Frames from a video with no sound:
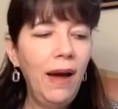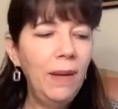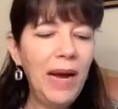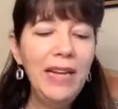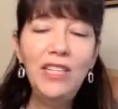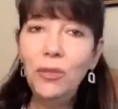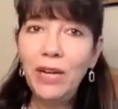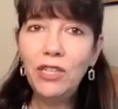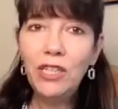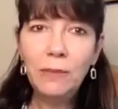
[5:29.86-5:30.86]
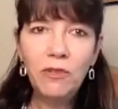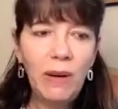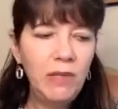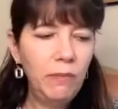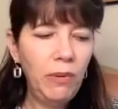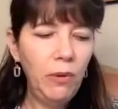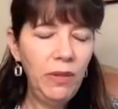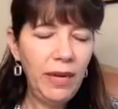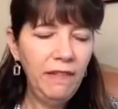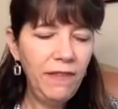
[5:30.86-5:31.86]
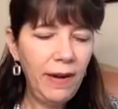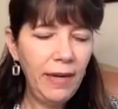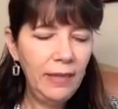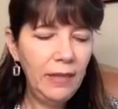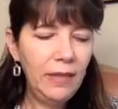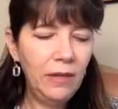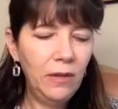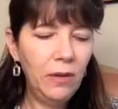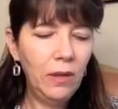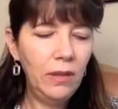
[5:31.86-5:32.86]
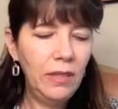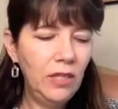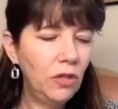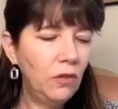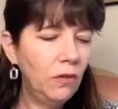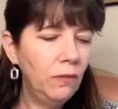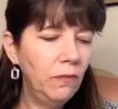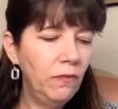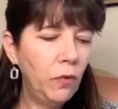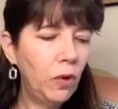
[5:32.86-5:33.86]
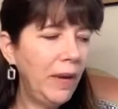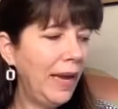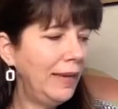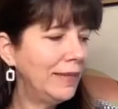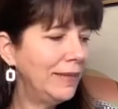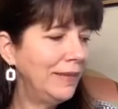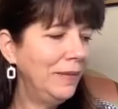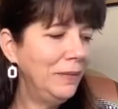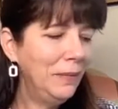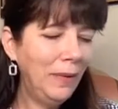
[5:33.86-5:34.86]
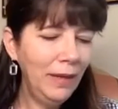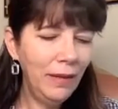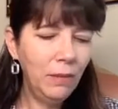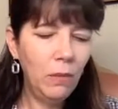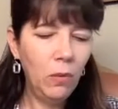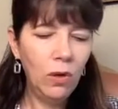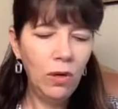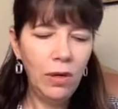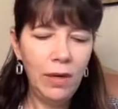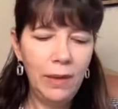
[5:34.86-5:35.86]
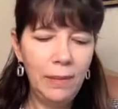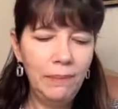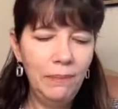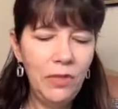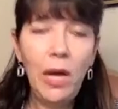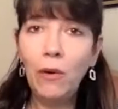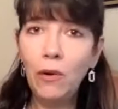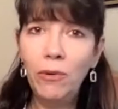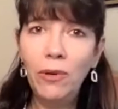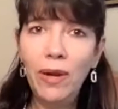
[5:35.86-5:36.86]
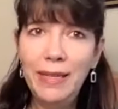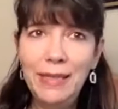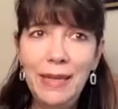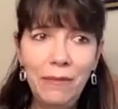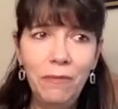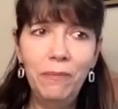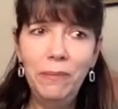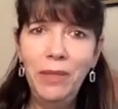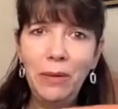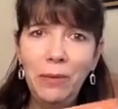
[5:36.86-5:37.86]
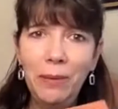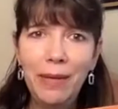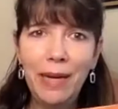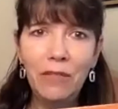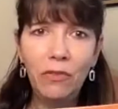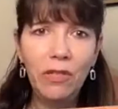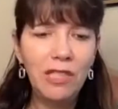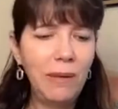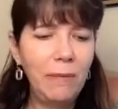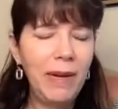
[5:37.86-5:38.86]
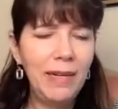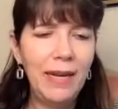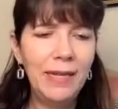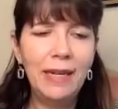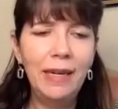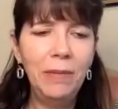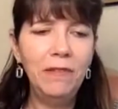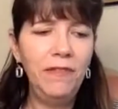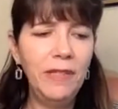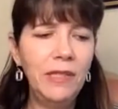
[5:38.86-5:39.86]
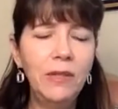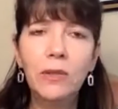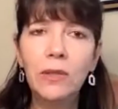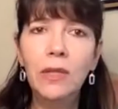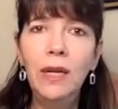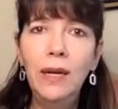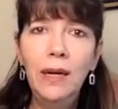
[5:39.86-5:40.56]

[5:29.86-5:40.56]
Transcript: I do actually subscribe to both. I find their digital format one of the more tolerable. You know, guys, if you listen to my podcast, I'm a physical